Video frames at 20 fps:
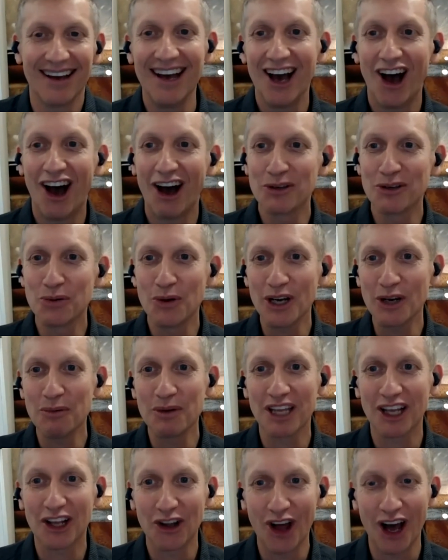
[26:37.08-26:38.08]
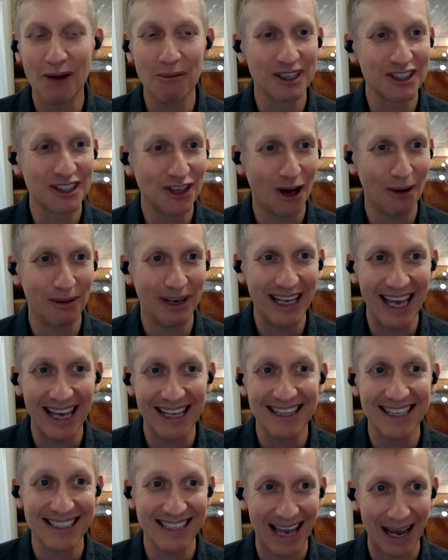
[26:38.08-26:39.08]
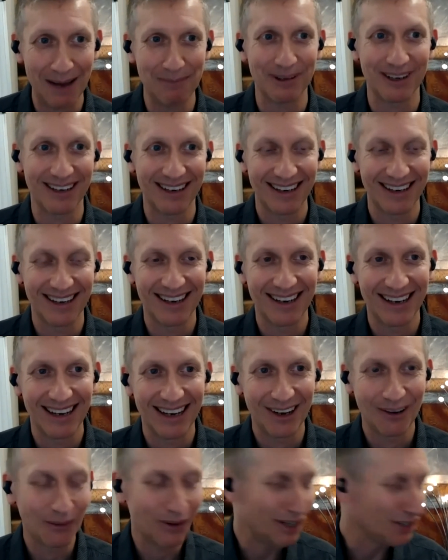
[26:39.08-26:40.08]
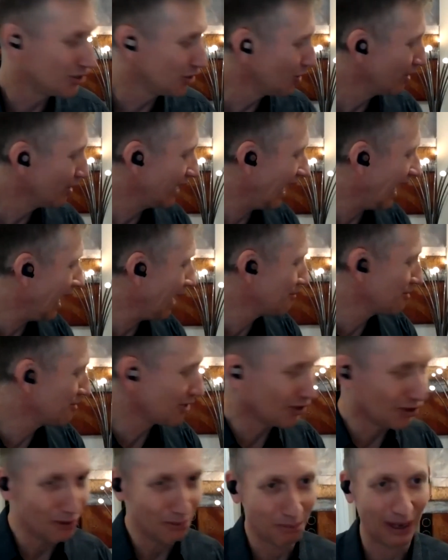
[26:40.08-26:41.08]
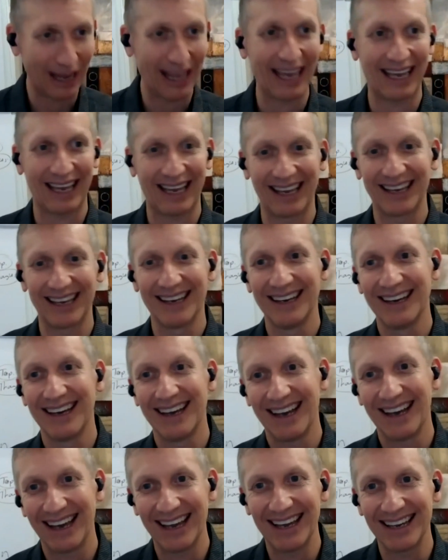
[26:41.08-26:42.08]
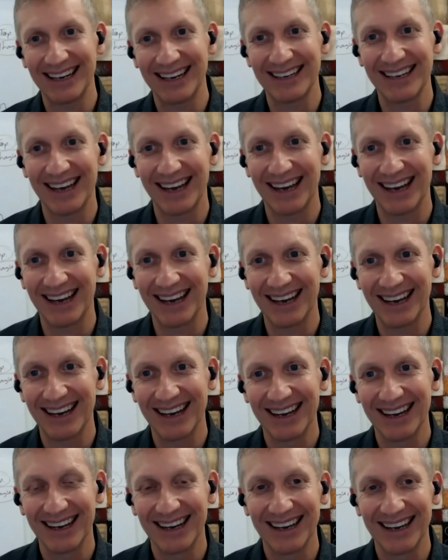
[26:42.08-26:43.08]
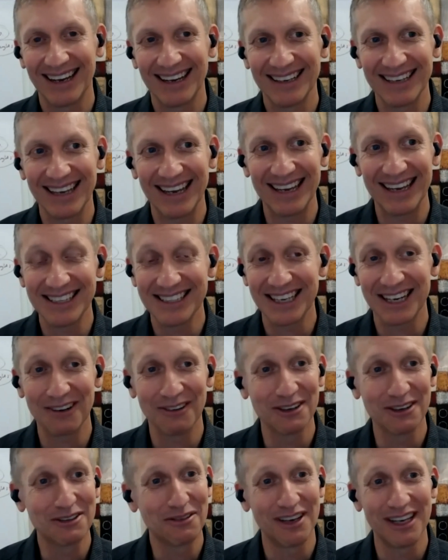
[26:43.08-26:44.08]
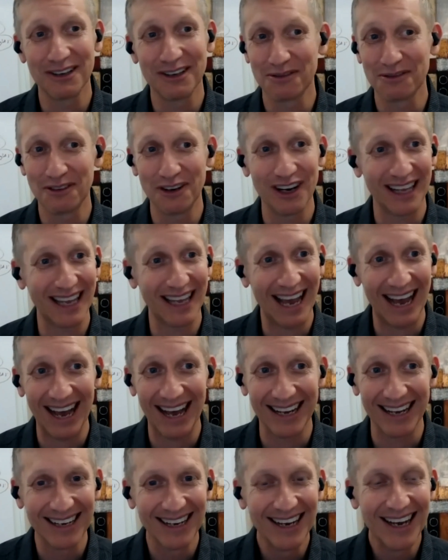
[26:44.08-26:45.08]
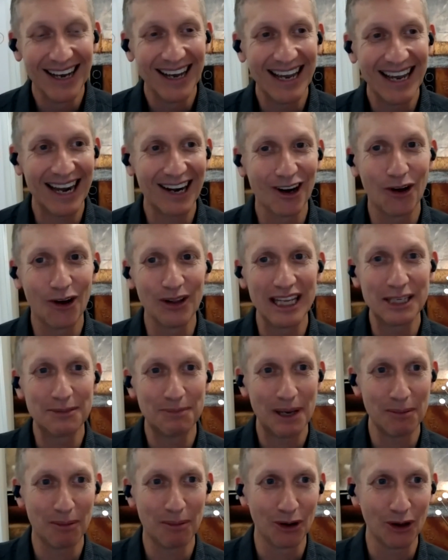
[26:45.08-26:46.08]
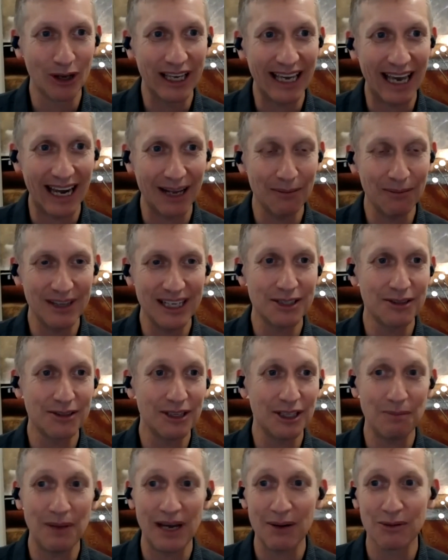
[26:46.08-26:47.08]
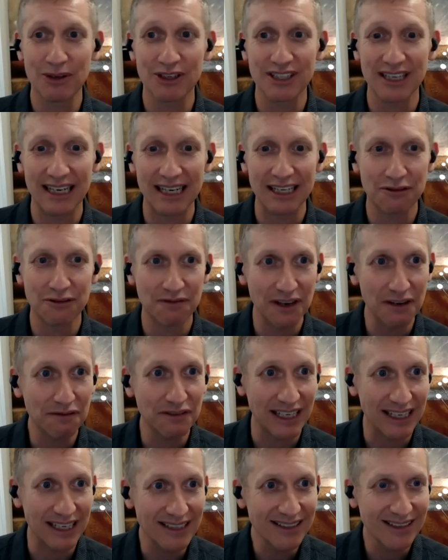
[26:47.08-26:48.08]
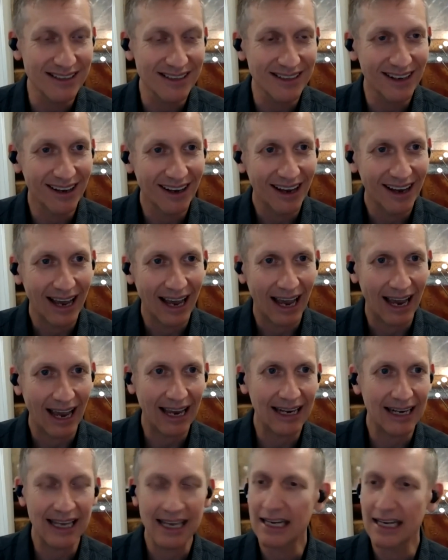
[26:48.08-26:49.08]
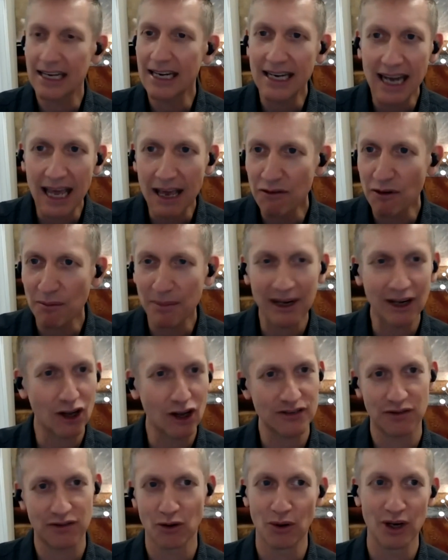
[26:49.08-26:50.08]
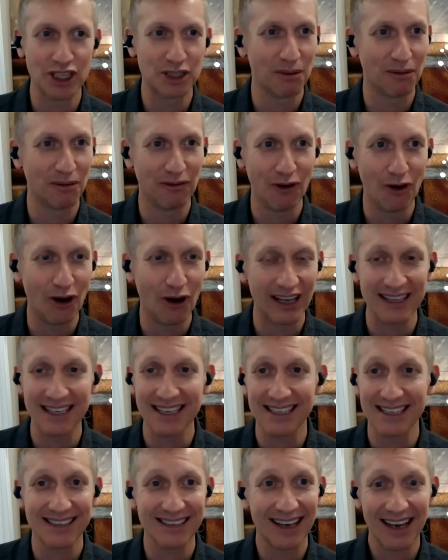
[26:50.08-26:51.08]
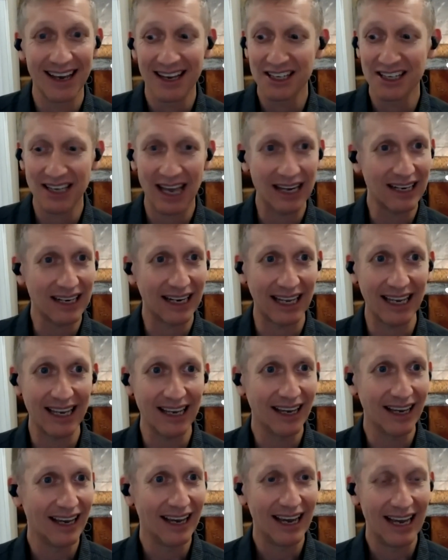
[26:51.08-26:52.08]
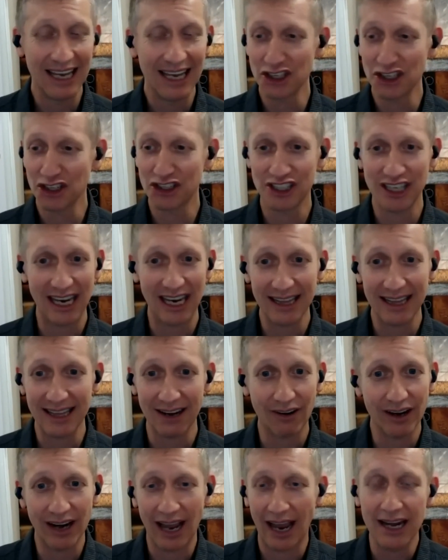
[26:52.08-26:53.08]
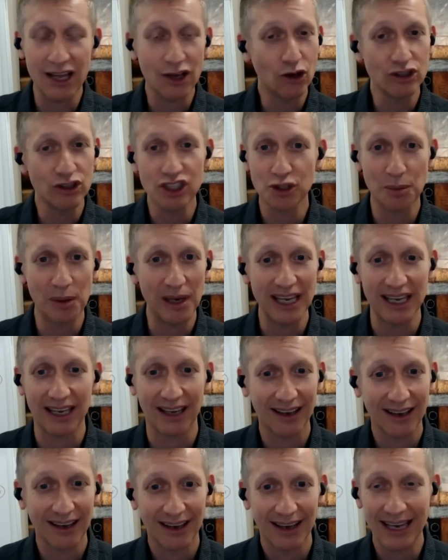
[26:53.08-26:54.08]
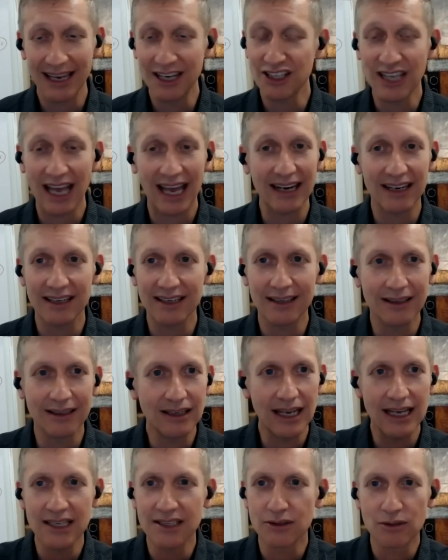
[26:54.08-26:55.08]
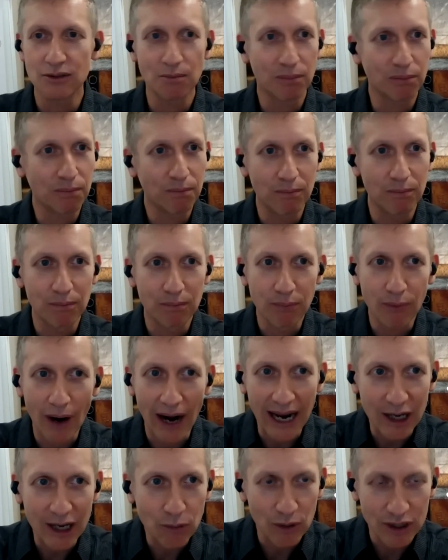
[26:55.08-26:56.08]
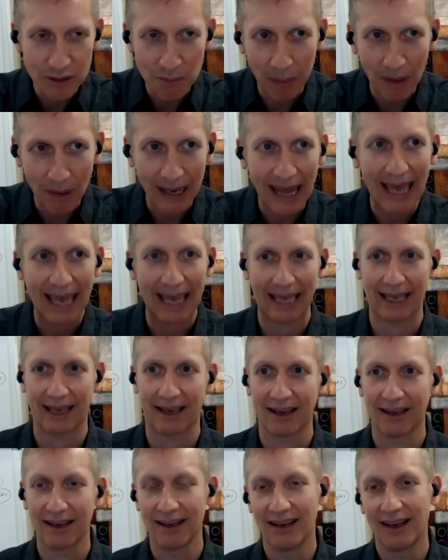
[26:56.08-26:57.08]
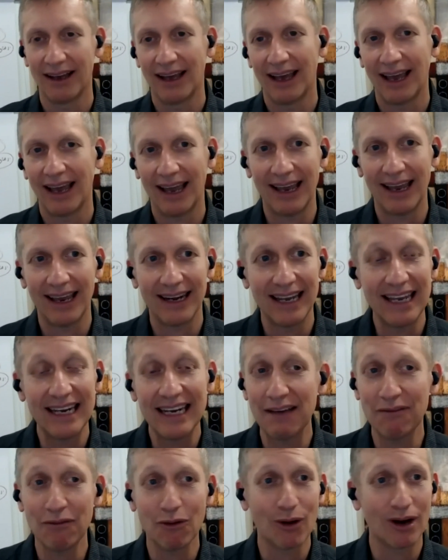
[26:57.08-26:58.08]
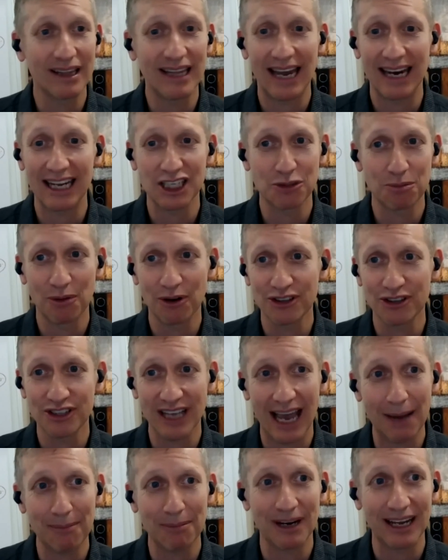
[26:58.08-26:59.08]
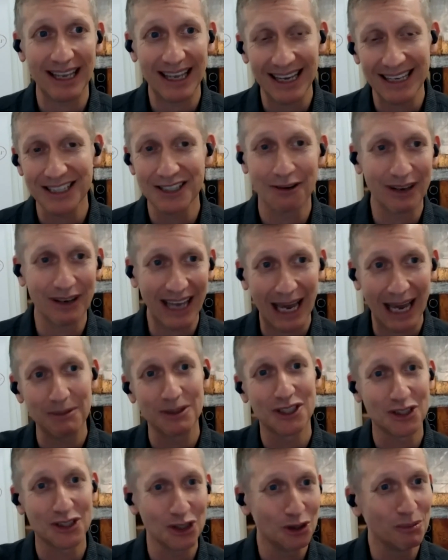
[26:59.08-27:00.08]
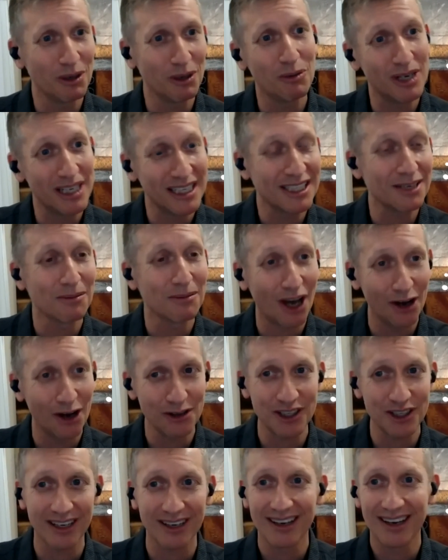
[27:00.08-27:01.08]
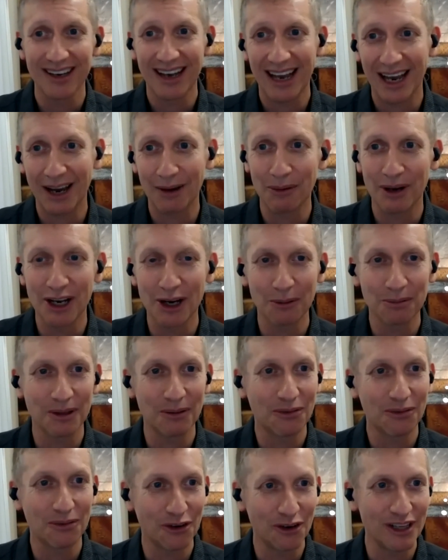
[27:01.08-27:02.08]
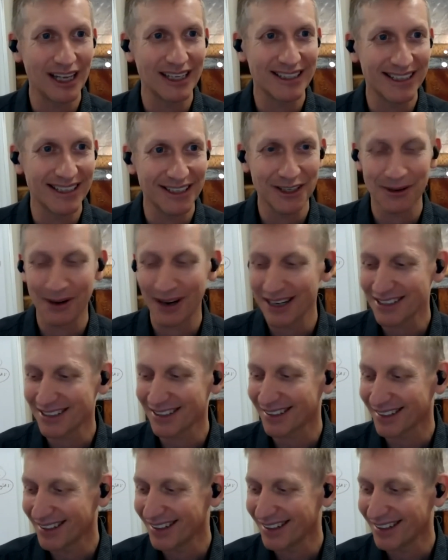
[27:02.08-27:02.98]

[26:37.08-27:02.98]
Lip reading: I was working with a client one time and he had this happen where he drew an absolute blank. And he said it was really hard. He had all these people looking at him. This man was in his 50s and he'd never been lost for words before. And suddenly he's just standing there and he couldn't speak. His brain was blank and he never wanted that experience to happen again. So he came and saw me. We did some coaching and we helped him through that situation.